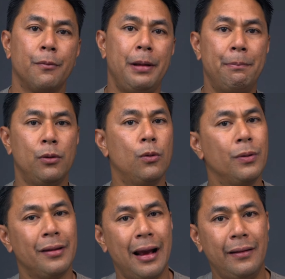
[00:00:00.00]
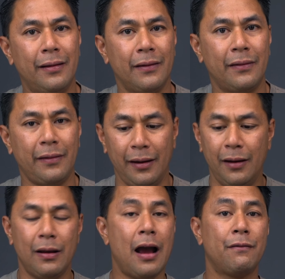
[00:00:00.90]
people would like to
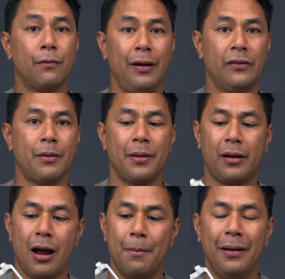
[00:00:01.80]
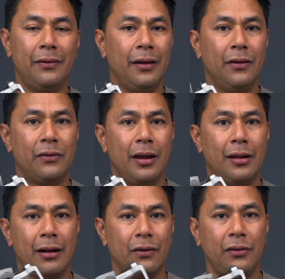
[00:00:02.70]
see after reading some of the comments is they'd
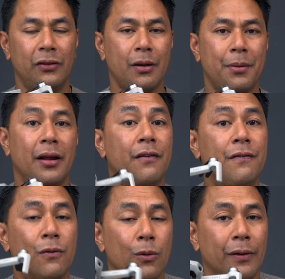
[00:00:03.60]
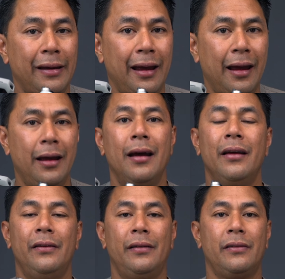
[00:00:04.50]
like to see something like four K
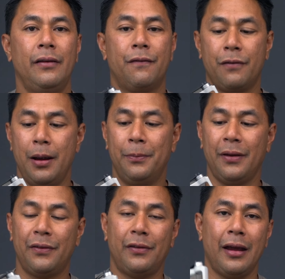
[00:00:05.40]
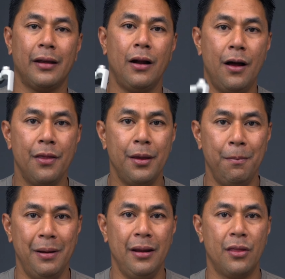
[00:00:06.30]
sixty frames a second on the
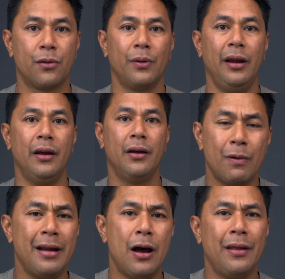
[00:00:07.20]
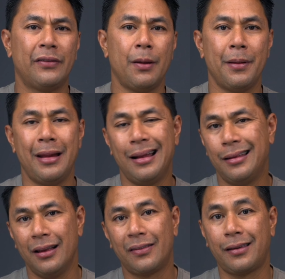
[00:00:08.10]
Mini three. Right now that's something that
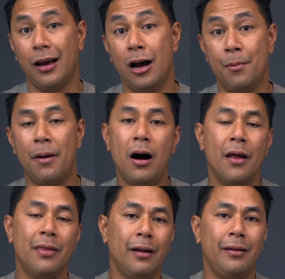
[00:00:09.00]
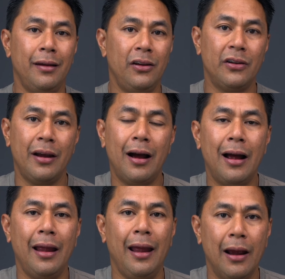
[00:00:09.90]
does come on the D J
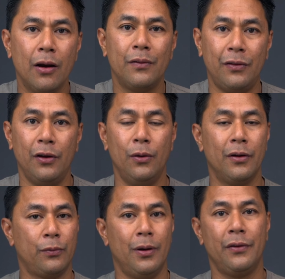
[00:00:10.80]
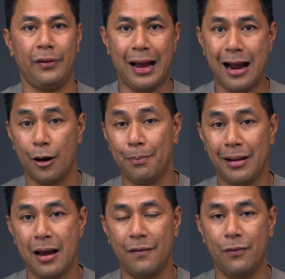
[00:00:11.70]
I Air two as well as the higher
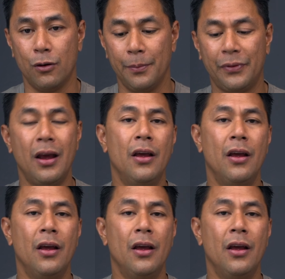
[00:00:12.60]
platforms.